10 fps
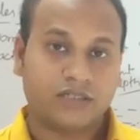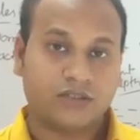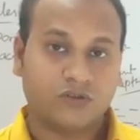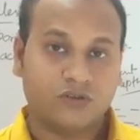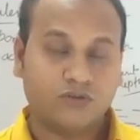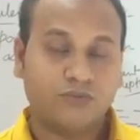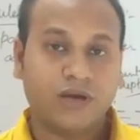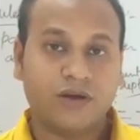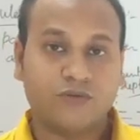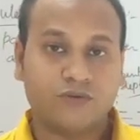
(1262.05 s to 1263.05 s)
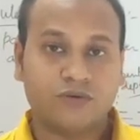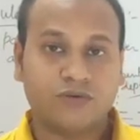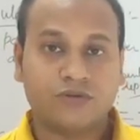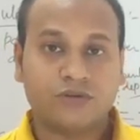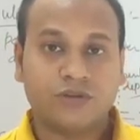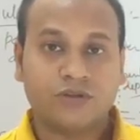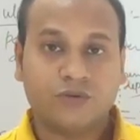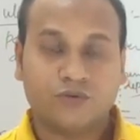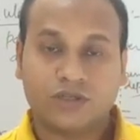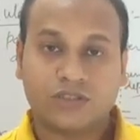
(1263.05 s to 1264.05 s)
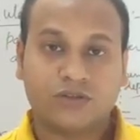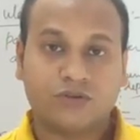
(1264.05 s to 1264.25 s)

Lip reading: So you may watch